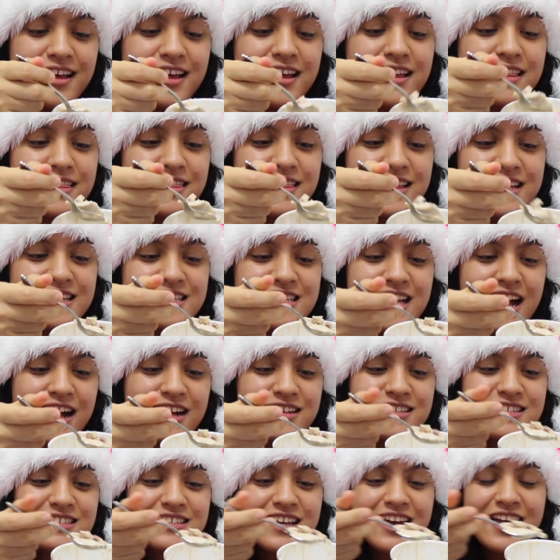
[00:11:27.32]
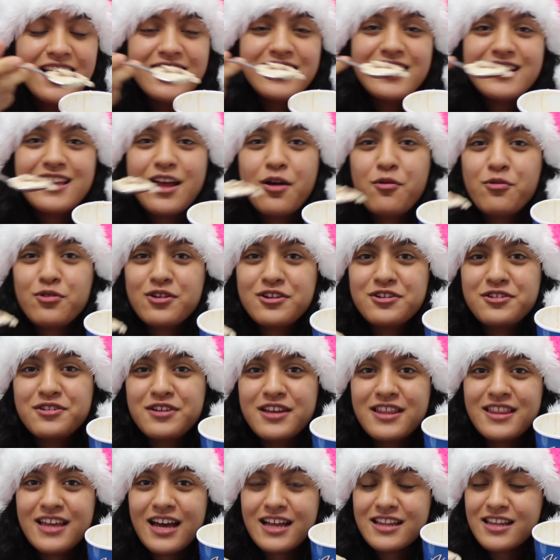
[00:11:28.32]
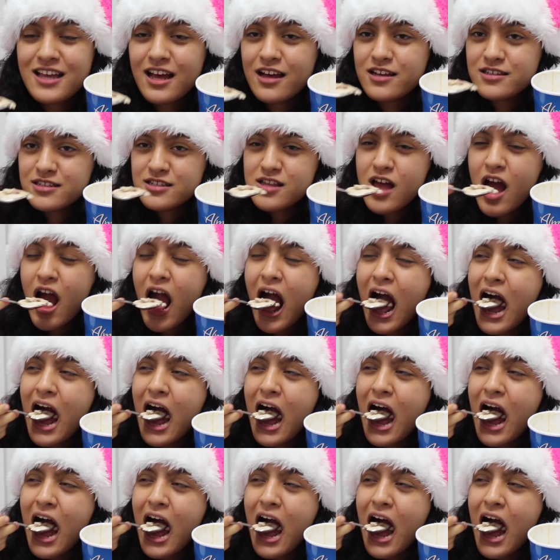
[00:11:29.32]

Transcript: in this house that I would do in that house.